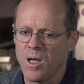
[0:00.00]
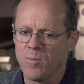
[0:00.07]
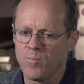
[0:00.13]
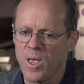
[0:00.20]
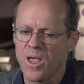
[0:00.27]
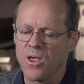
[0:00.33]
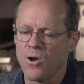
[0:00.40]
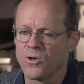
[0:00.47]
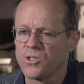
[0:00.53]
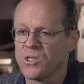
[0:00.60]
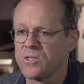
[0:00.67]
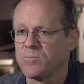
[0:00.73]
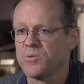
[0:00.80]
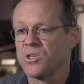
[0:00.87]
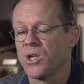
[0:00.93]
making our
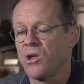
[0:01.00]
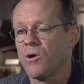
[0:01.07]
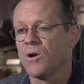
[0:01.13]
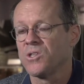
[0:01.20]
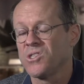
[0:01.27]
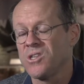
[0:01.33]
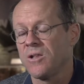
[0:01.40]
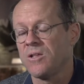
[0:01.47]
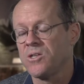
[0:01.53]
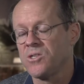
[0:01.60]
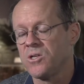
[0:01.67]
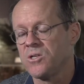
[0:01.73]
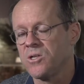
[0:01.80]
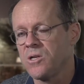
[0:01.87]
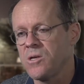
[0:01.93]
system secure and still
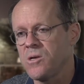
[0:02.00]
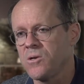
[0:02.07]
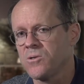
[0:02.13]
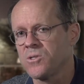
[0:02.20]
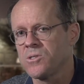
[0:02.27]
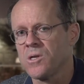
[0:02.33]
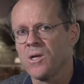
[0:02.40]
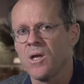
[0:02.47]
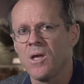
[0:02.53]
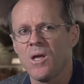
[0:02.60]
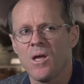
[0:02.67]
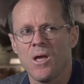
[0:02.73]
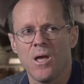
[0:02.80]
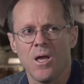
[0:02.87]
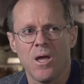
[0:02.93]
easy to use.
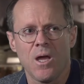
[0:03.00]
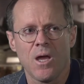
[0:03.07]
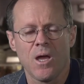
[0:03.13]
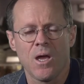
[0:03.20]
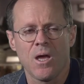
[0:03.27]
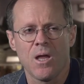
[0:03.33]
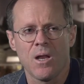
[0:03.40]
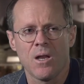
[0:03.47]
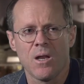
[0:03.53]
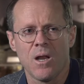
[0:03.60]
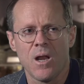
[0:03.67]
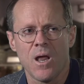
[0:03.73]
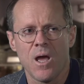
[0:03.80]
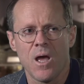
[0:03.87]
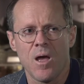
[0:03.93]

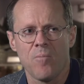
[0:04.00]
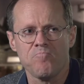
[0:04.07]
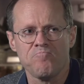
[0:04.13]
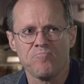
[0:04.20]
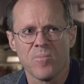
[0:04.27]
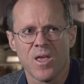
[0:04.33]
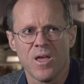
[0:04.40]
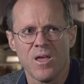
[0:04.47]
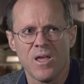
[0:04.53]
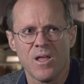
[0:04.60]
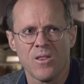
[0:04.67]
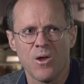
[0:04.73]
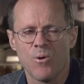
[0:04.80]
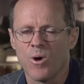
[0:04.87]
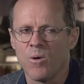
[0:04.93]
And
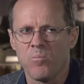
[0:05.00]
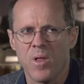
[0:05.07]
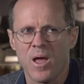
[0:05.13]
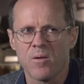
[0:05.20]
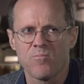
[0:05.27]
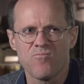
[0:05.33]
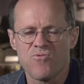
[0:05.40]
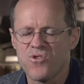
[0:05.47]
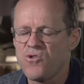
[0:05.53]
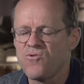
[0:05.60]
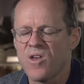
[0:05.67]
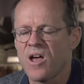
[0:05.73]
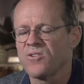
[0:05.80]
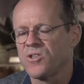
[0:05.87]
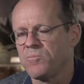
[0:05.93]
there were like
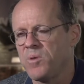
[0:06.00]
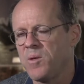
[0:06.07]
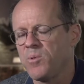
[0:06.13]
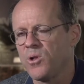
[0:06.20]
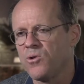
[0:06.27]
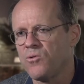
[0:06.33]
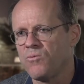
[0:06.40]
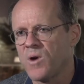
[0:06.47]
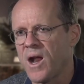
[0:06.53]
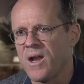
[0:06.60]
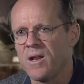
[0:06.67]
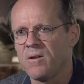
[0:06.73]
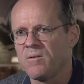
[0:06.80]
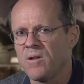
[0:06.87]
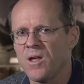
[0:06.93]
2,000 people who read
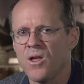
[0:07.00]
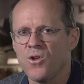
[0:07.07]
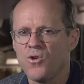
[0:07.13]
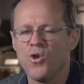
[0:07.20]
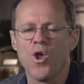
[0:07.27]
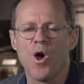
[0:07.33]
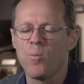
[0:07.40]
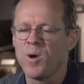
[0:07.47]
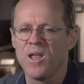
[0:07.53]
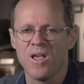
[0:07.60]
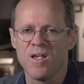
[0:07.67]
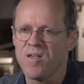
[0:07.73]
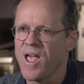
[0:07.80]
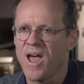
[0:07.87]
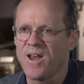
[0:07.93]
it.
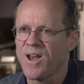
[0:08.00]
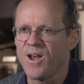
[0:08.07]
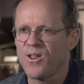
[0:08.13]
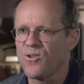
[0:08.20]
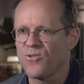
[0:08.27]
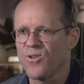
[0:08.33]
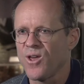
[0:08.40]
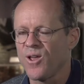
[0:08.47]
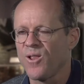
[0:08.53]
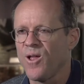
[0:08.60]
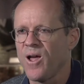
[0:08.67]
Nobody had anything